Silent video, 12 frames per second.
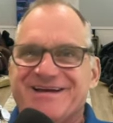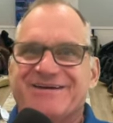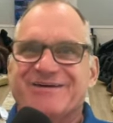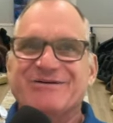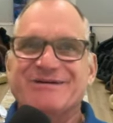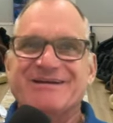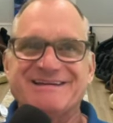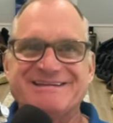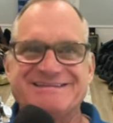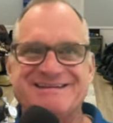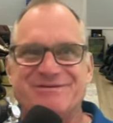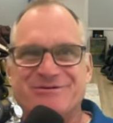or
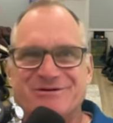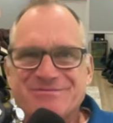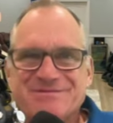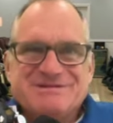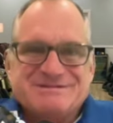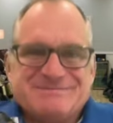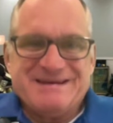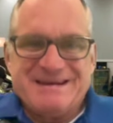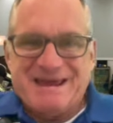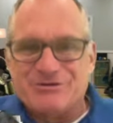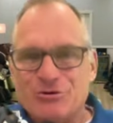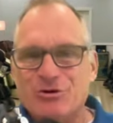what does it mean,
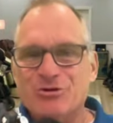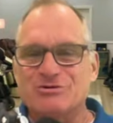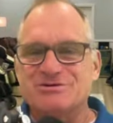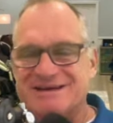eight rollers?